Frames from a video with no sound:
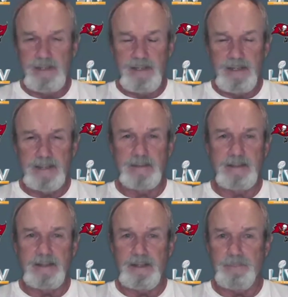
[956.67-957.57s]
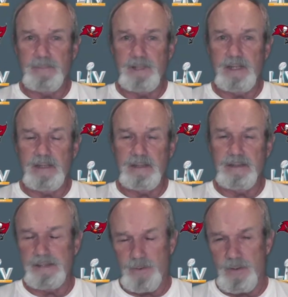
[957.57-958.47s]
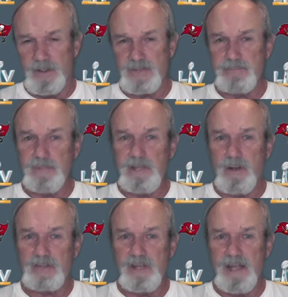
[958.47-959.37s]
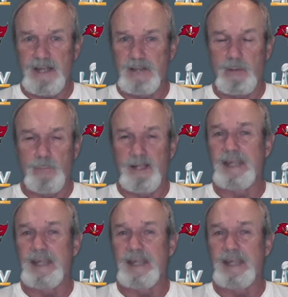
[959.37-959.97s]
and he hurt his leg a little bit and